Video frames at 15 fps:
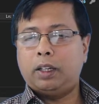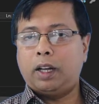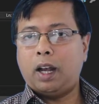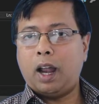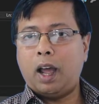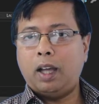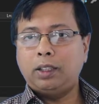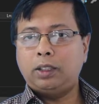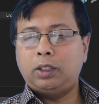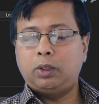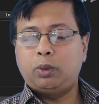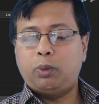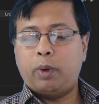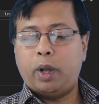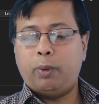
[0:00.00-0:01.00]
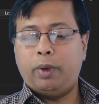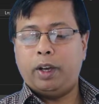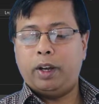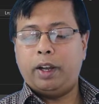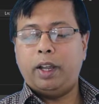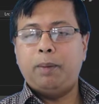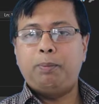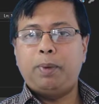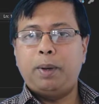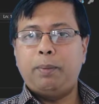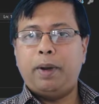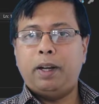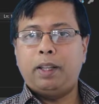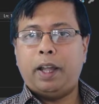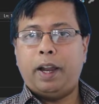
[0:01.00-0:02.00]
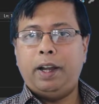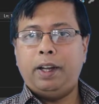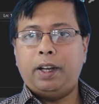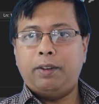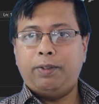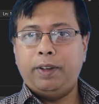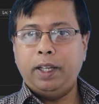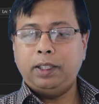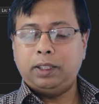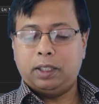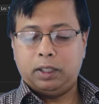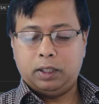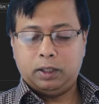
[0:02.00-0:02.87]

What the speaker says: class where we're going to implement the interface.